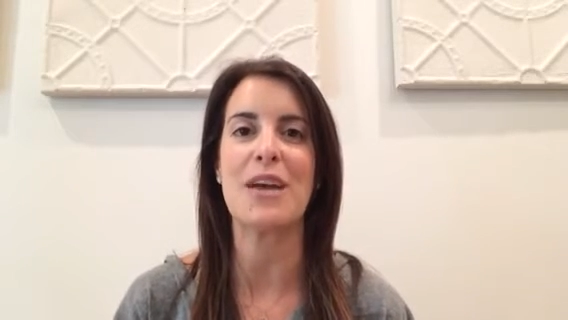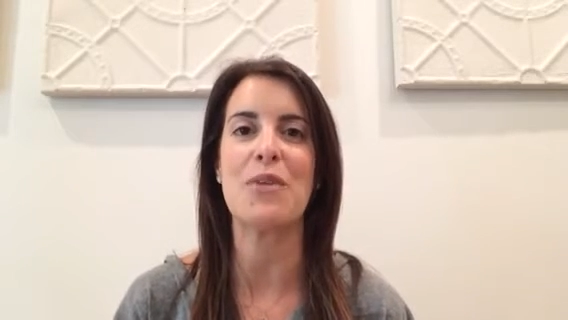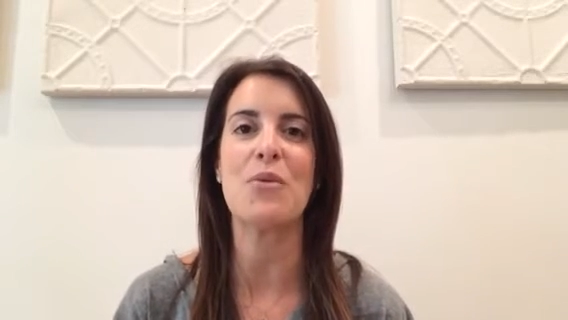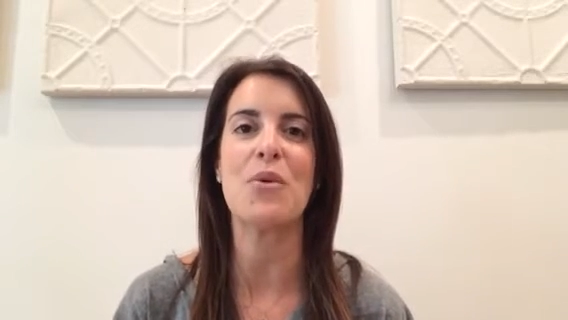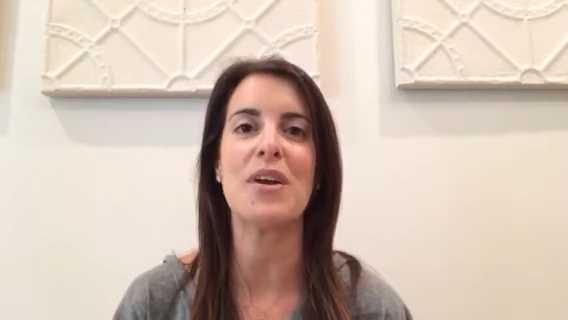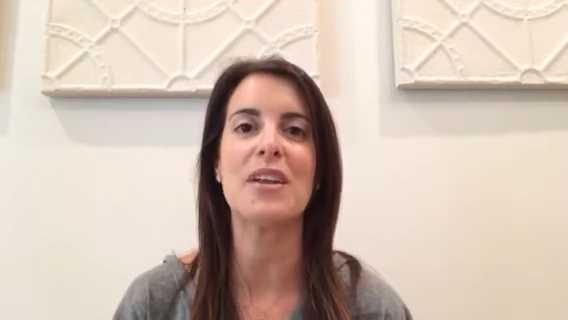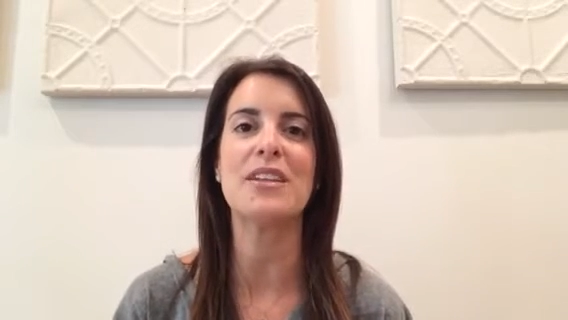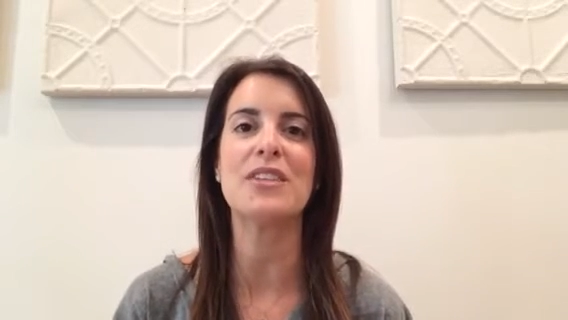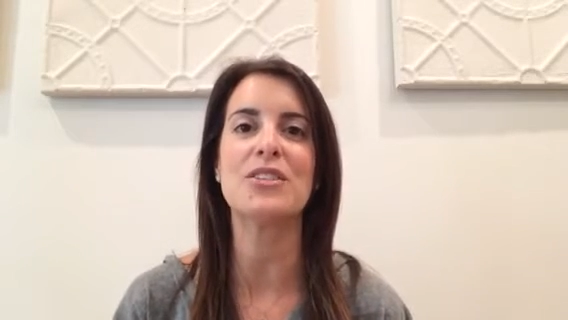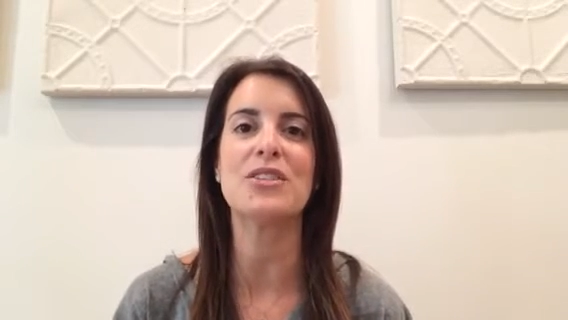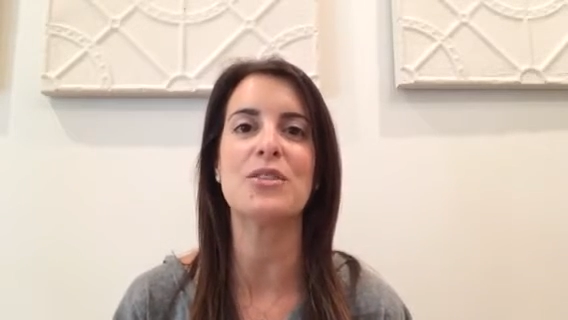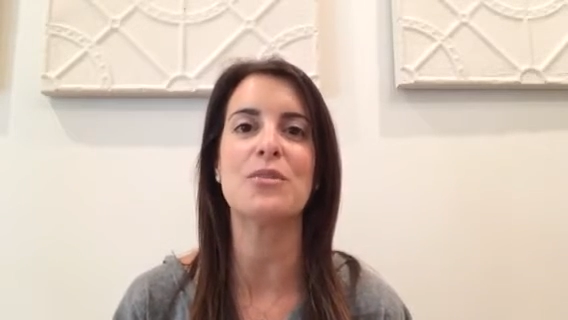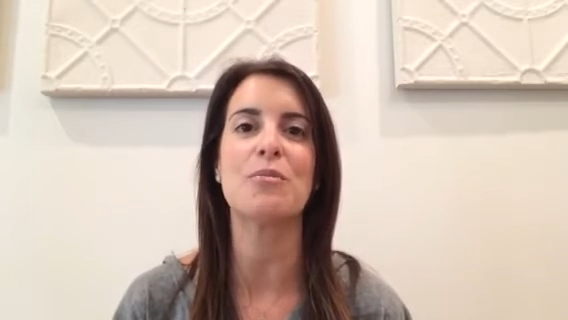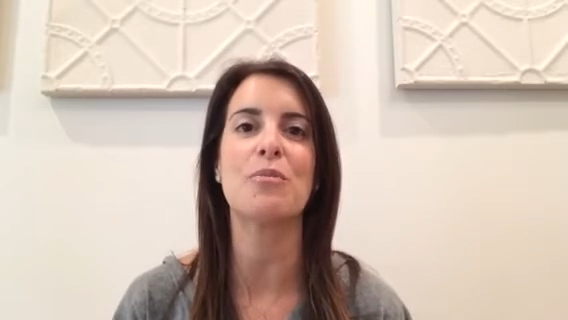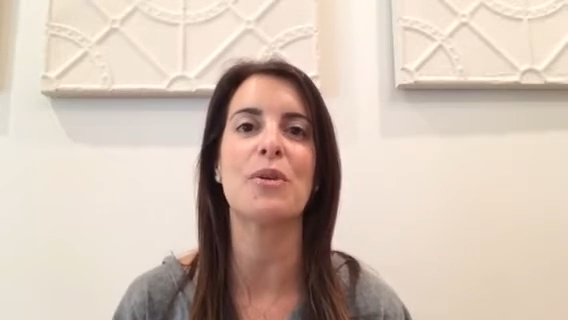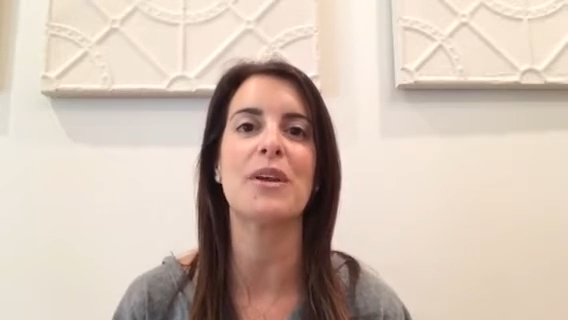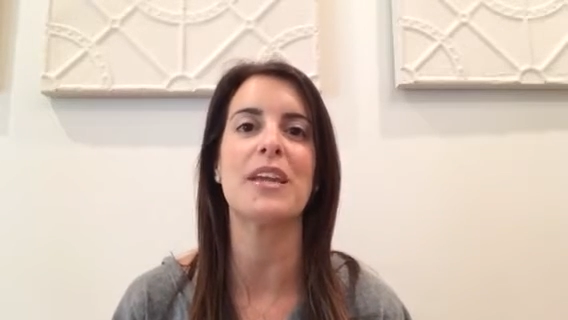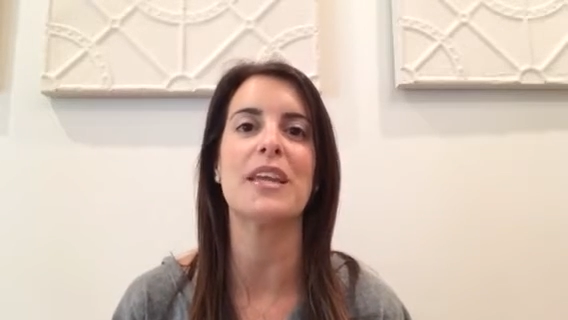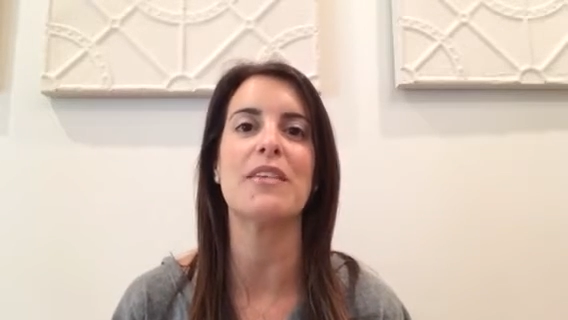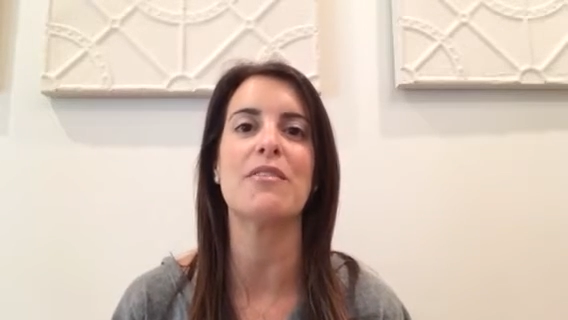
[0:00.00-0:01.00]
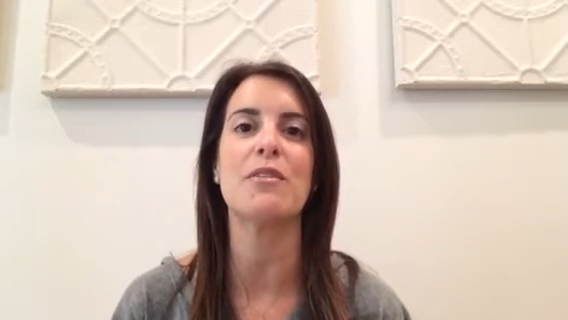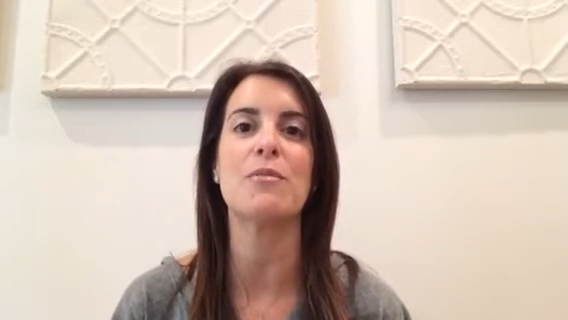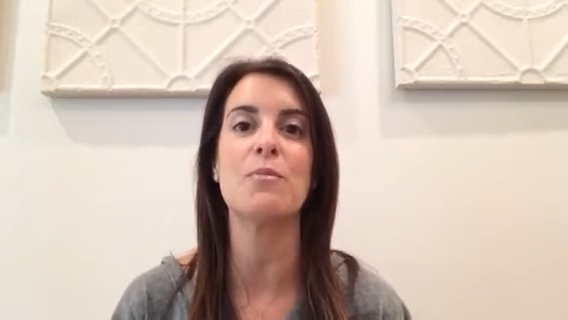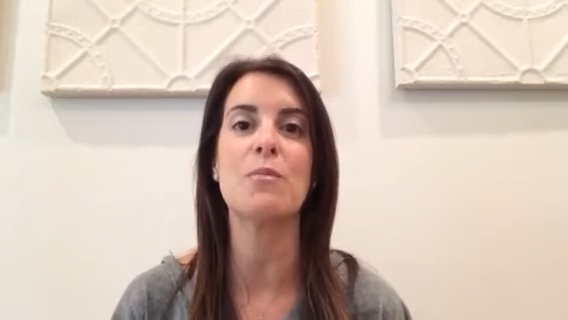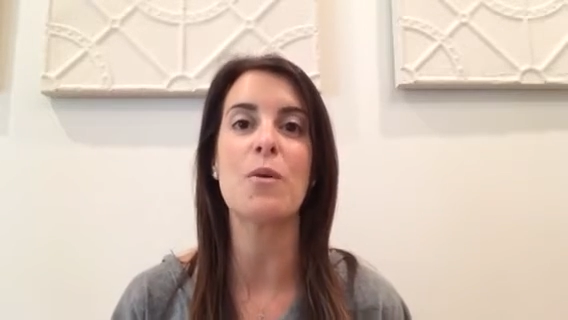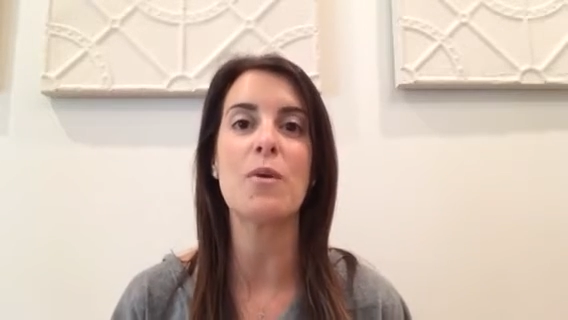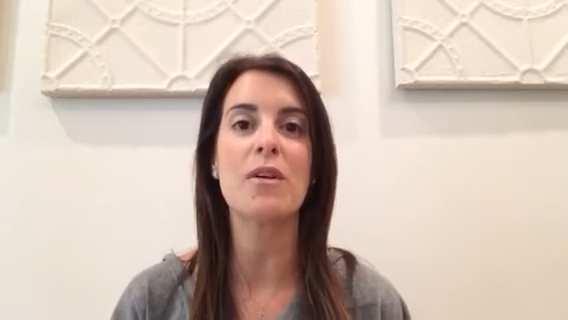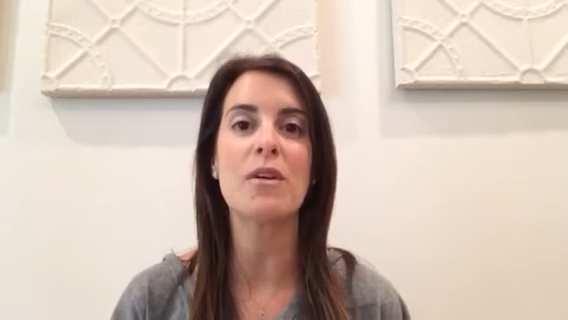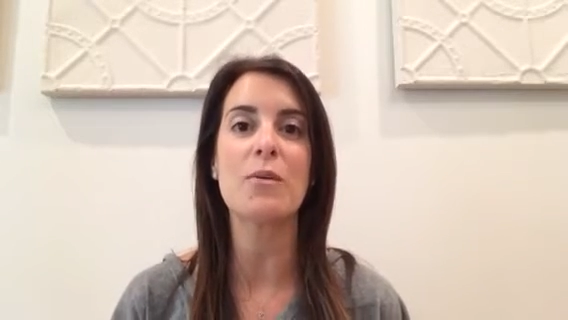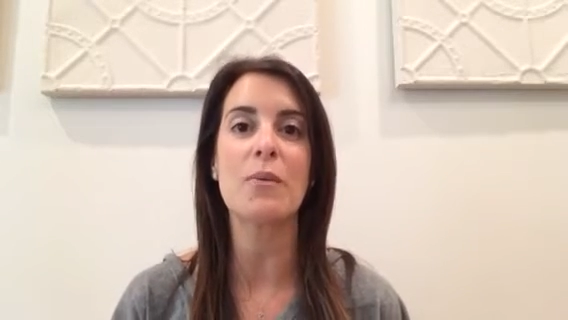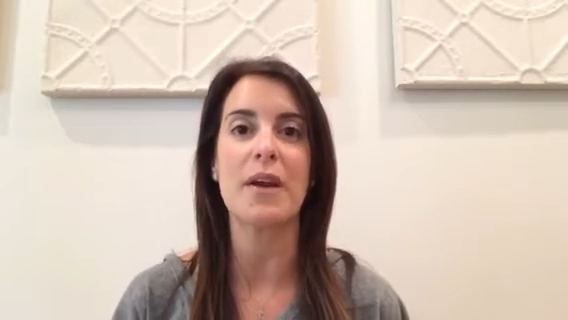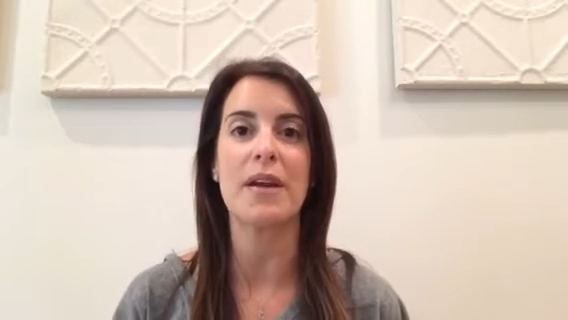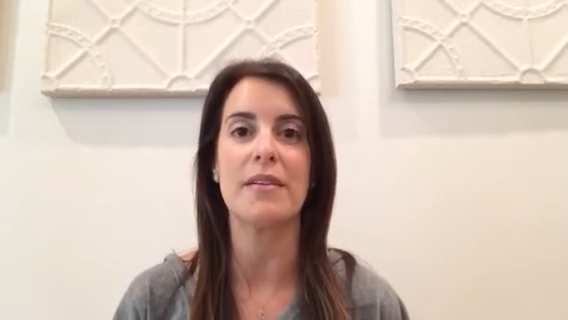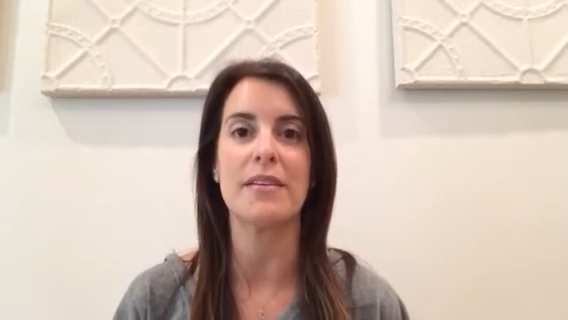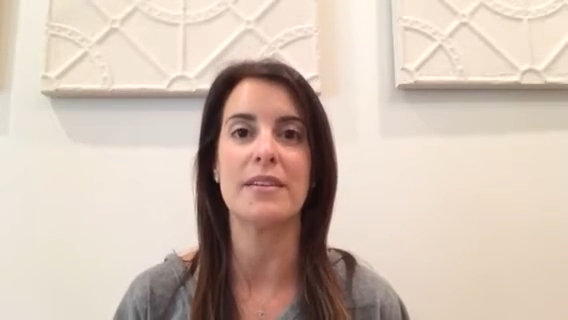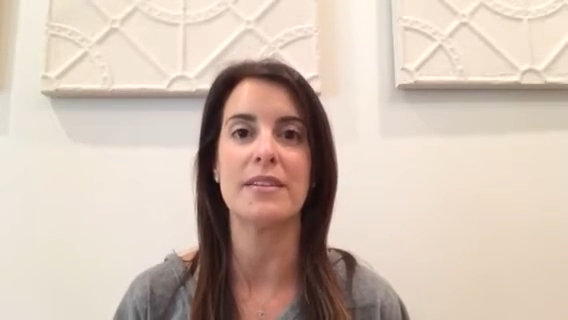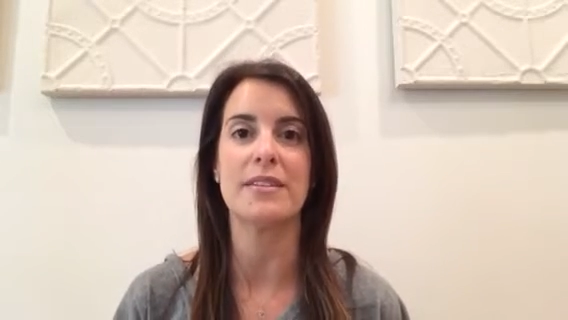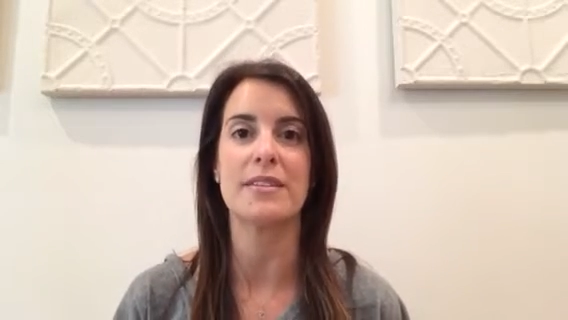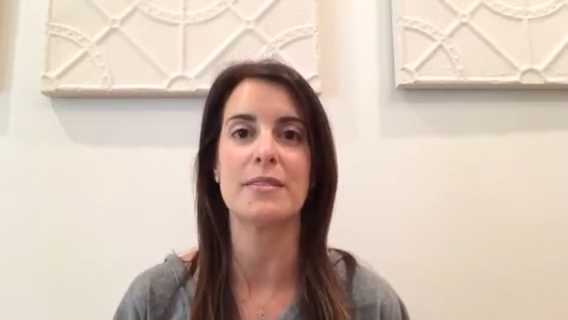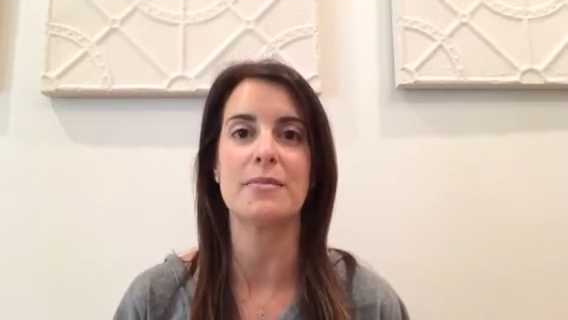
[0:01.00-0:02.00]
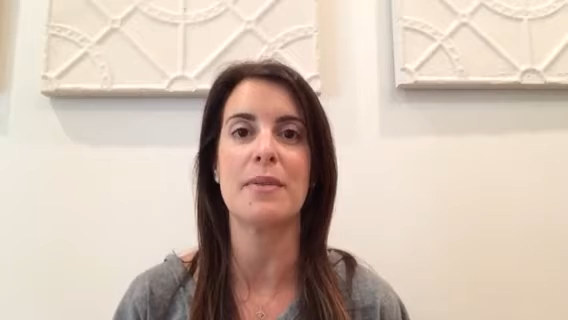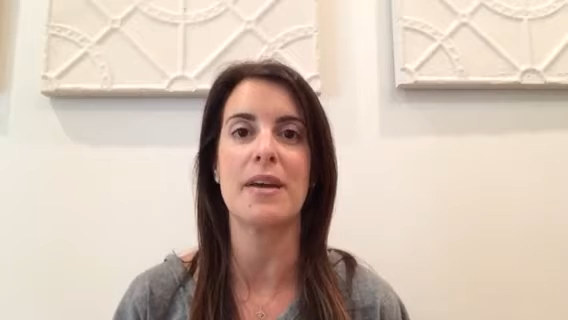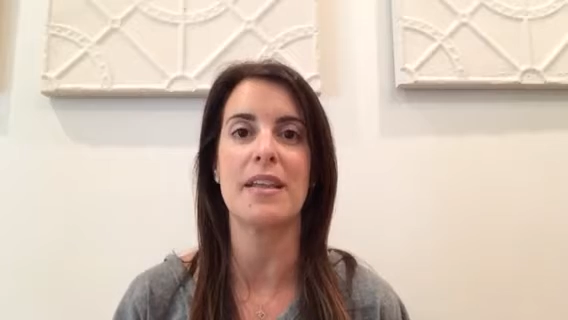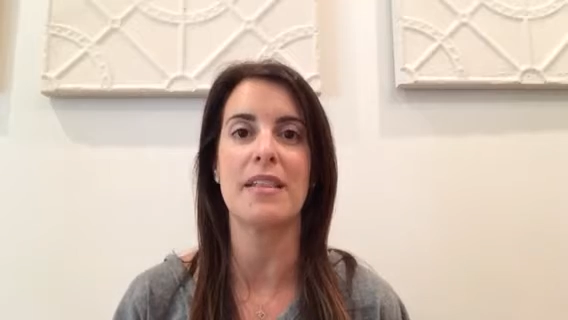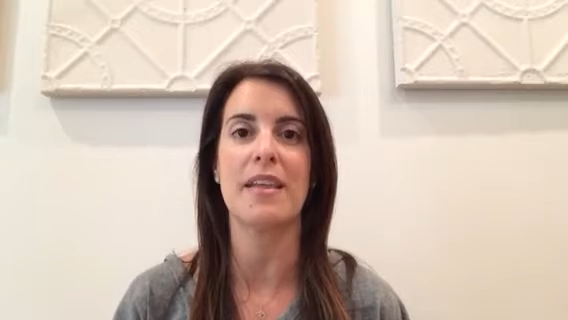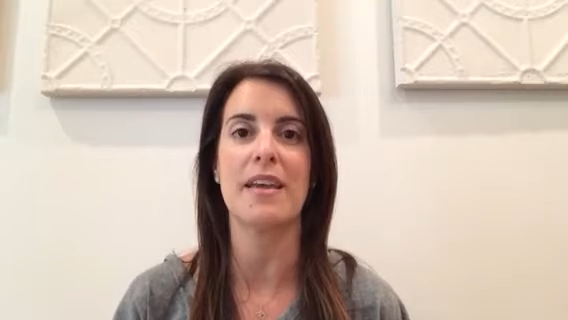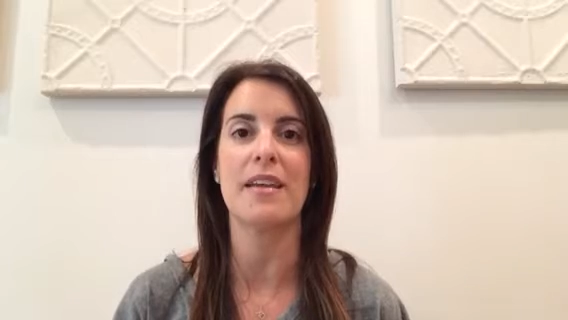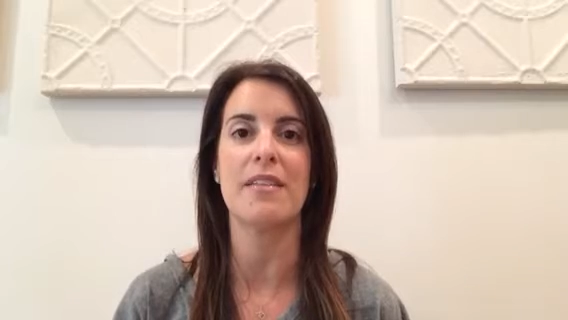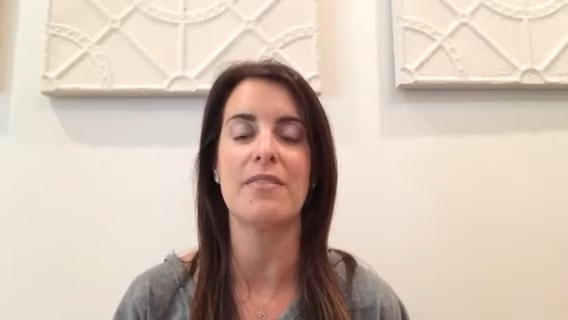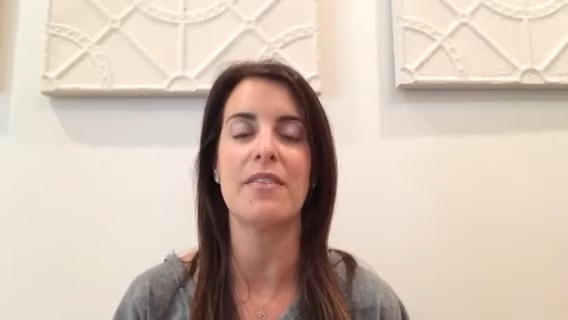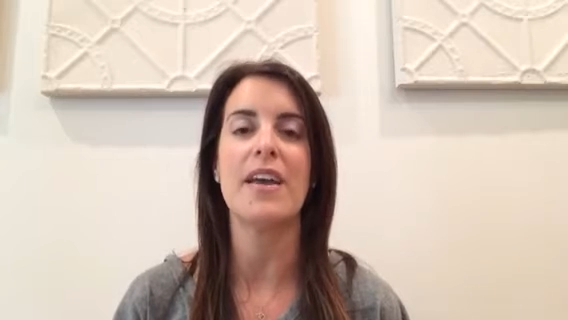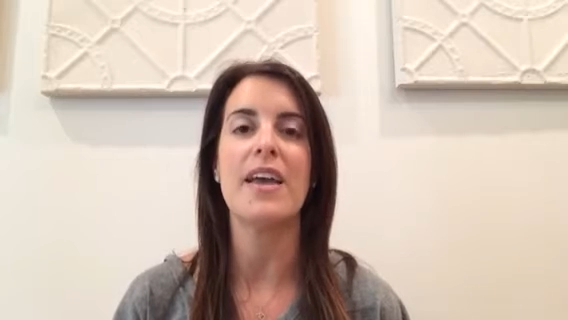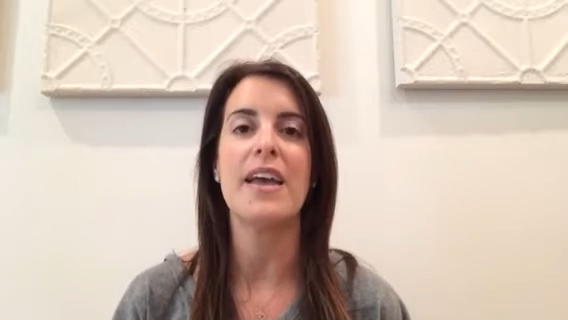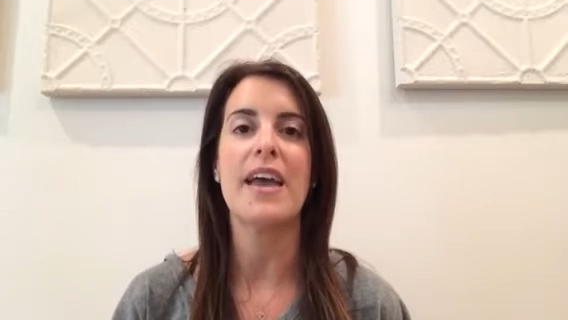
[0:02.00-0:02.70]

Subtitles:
I wanted to bring even more awareness to my life